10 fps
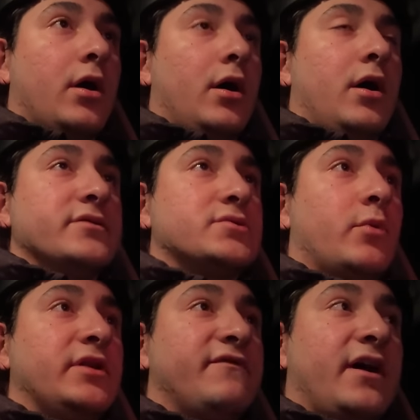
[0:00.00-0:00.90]
uh,
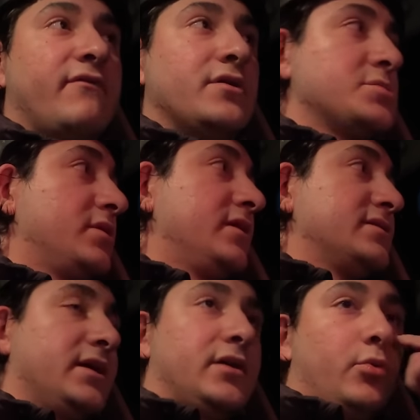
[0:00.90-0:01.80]
twenty five hundred
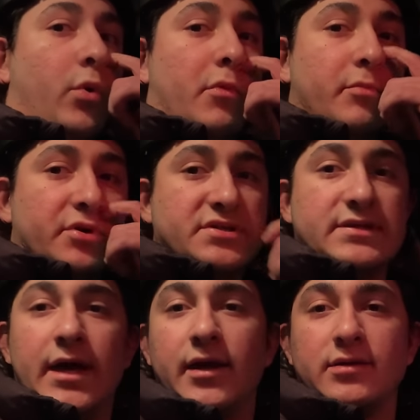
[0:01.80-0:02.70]
is like a normal
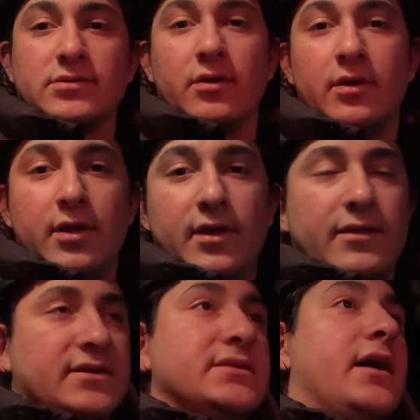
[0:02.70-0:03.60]
person diet, so
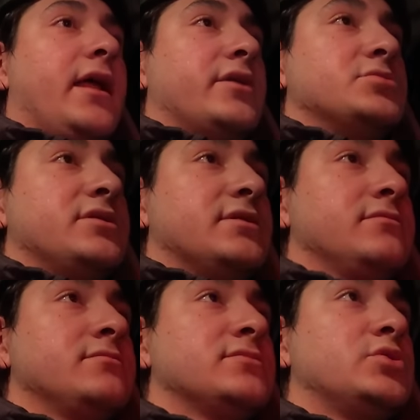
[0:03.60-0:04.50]
that's not actually
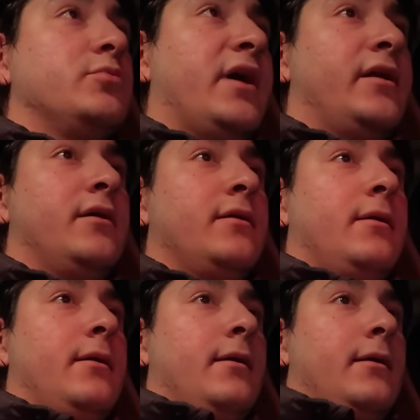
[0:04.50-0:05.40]
too bad.
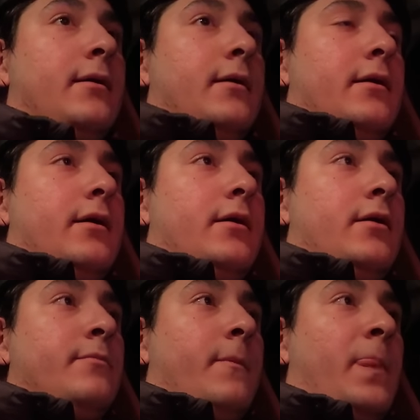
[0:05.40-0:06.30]

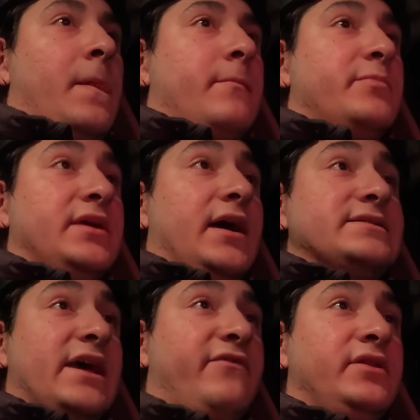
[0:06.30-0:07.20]
Um, but yeah, I
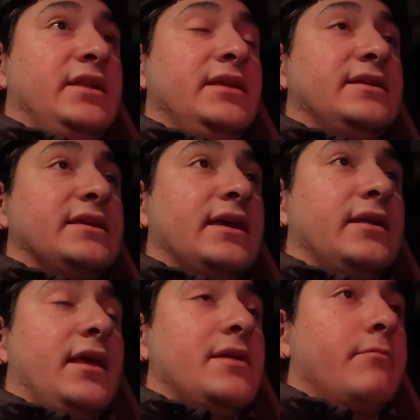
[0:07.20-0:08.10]
definitely need to
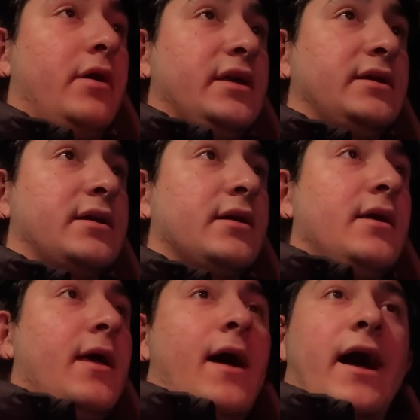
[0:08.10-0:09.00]
get a mic.
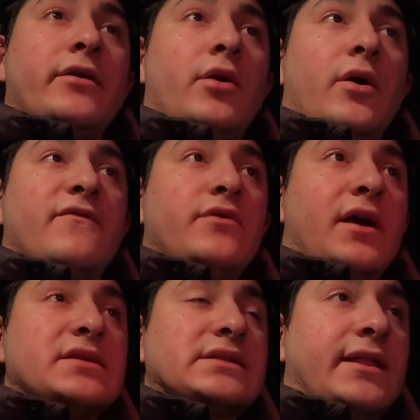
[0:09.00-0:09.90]
I don't know if you
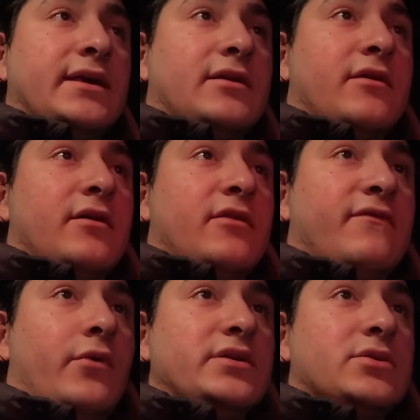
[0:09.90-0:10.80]
guys like the the
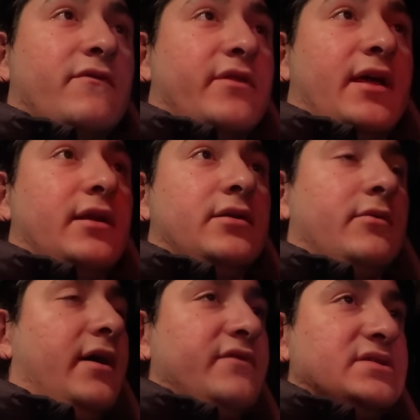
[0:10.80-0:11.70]
voiceover that I
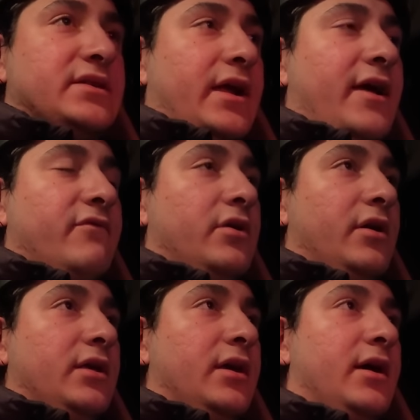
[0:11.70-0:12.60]
do. Obviously, I haven't
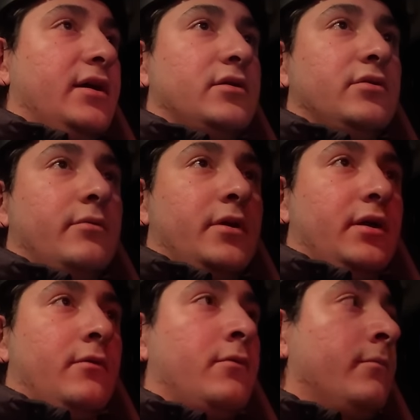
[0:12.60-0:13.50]
done it yet. I got to do it when I
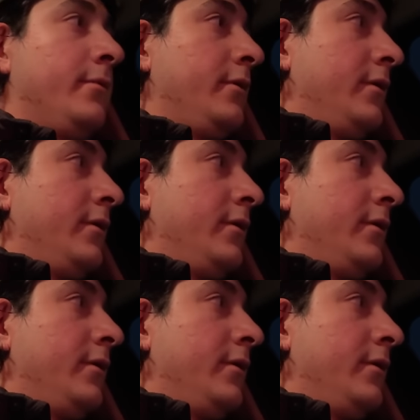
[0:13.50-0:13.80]
get home.